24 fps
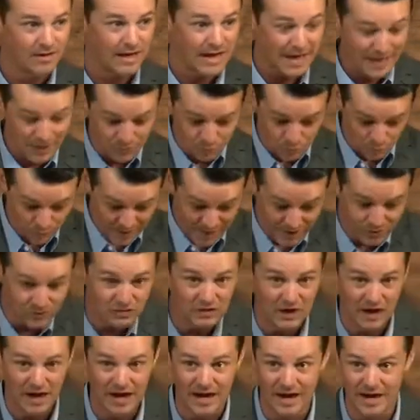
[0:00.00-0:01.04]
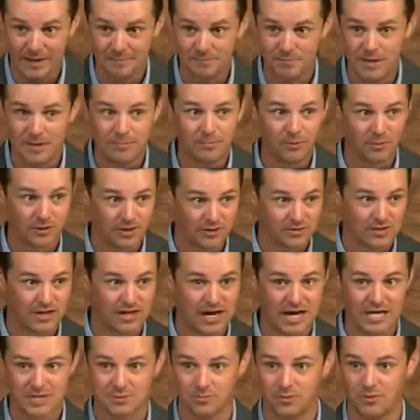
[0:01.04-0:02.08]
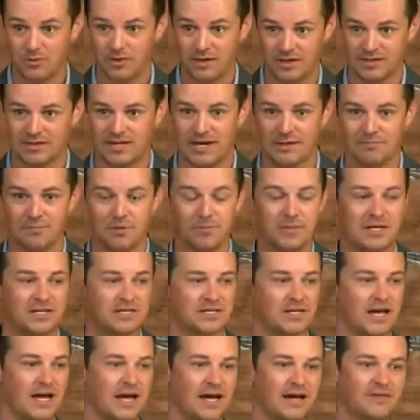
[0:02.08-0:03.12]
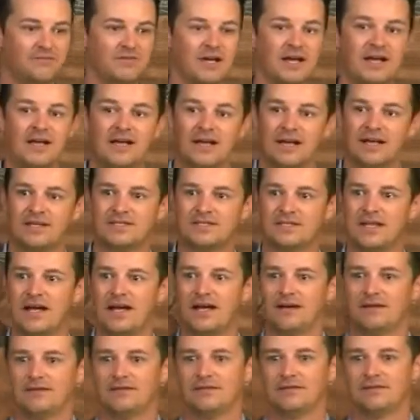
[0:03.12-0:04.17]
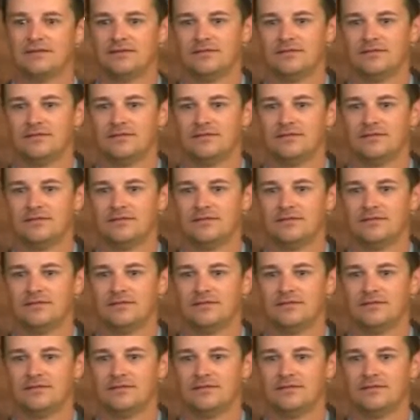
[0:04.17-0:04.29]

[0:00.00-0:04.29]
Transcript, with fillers: in real time, people hear the gospel and come to be saved, is that